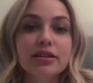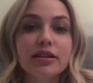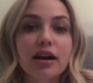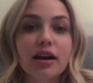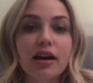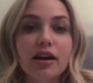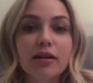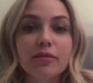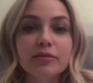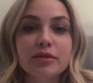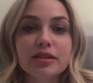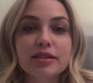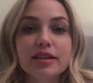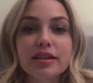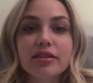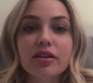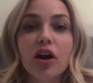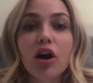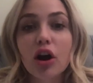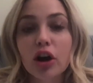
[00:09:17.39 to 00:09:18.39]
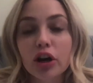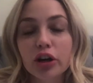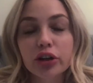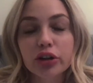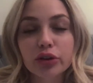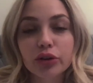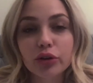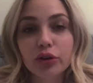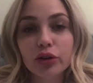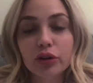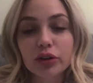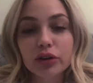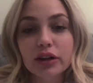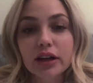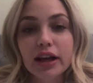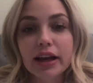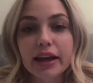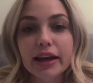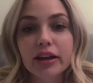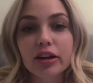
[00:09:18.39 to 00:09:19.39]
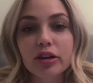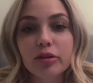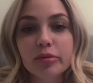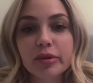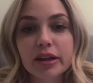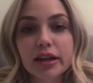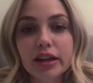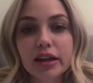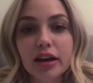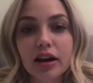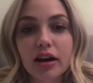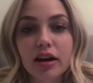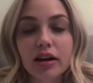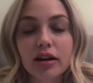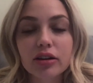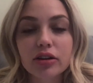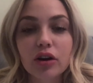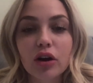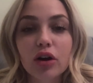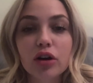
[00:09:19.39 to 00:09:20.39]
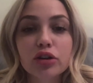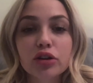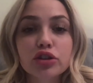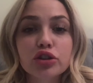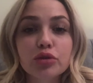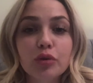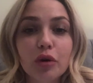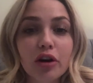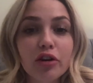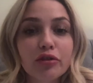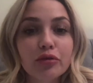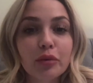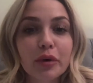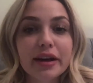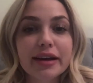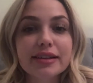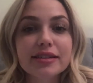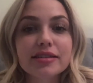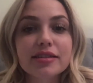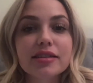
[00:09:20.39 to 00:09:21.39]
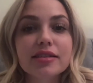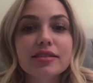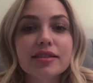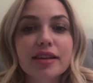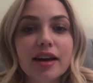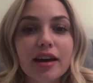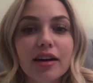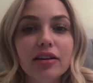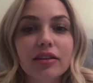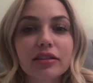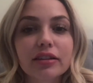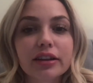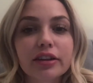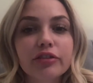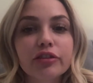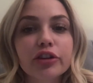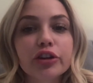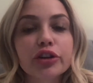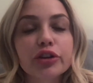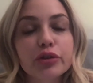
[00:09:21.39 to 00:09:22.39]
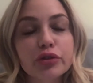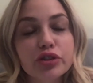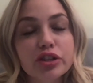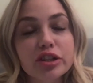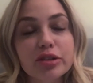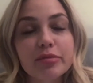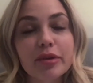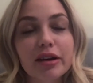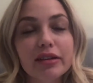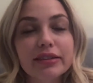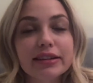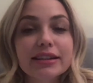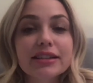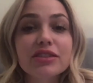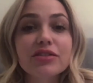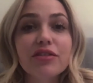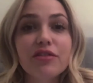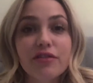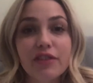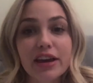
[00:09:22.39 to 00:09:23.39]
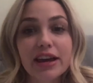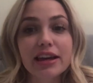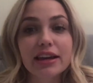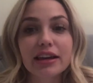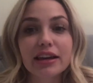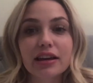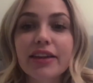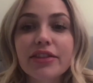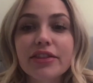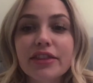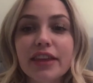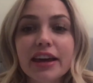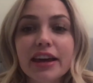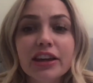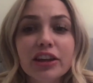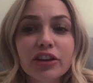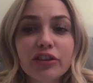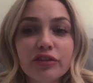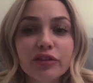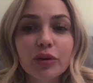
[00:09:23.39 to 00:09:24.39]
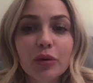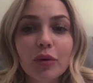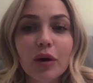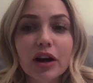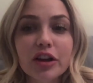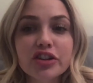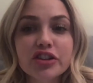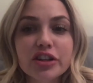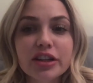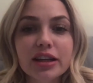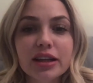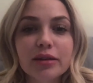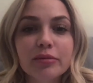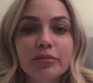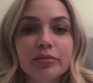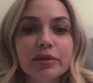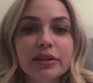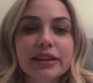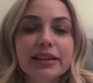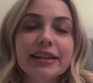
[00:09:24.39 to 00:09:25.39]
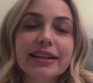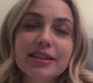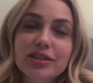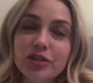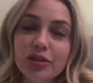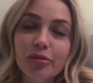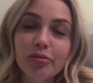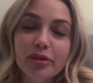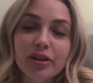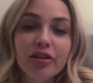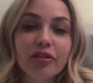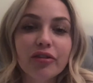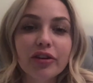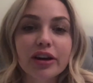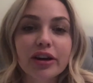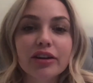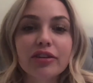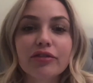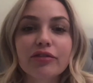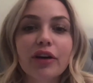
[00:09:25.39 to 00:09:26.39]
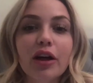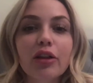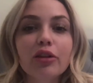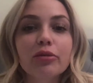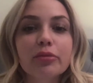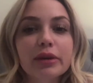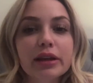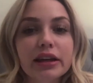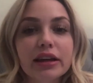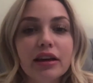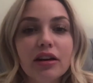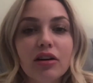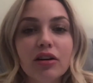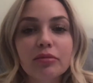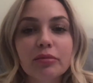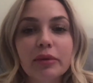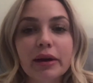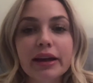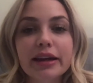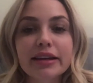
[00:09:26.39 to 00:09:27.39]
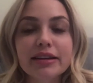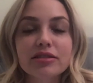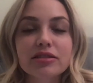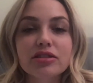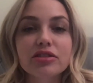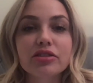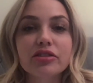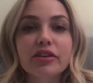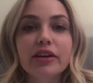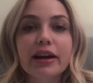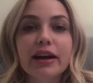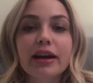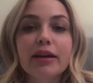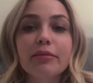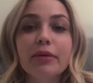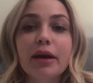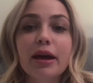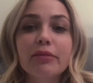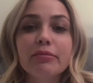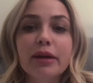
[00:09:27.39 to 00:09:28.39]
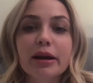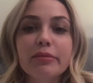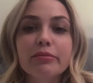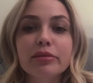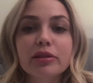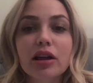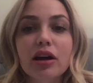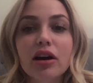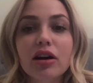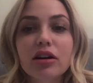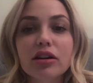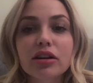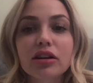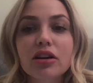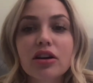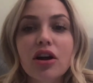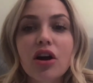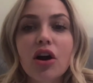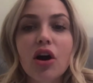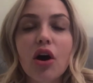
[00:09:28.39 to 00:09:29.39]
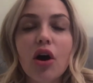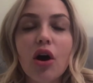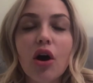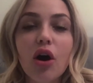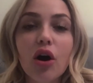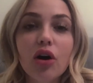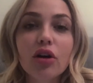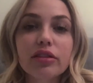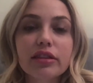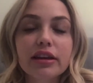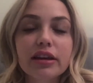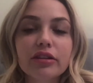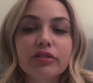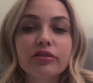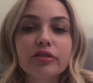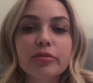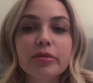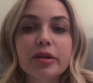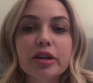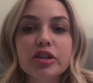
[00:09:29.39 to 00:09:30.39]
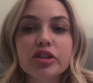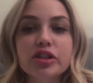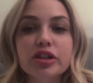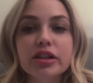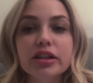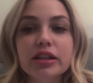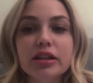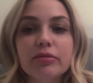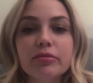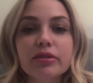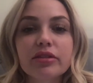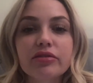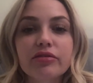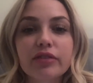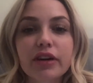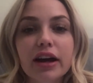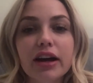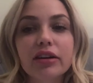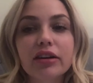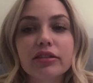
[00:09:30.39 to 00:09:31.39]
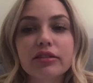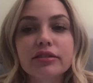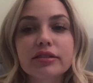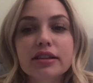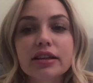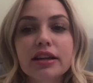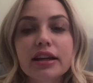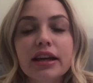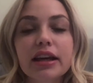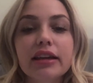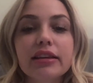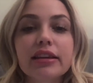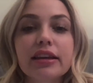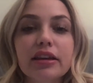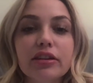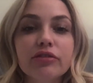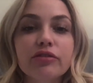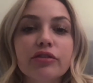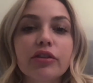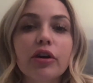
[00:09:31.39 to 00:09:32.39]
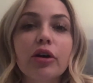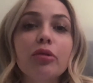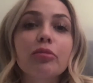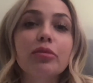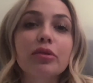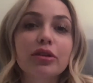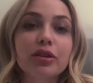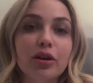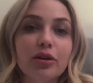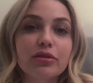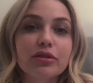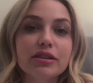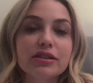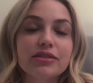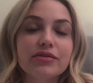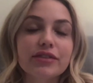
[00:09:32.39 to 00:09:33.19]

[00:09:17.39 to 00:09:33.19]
to see the article. It'll be called 12 Ways to Tell if Your Gucci Belt is Fake. And thank you for watching. Please don't be afraid to follow me on my Instagram and my blog. All the information can be found in the info below this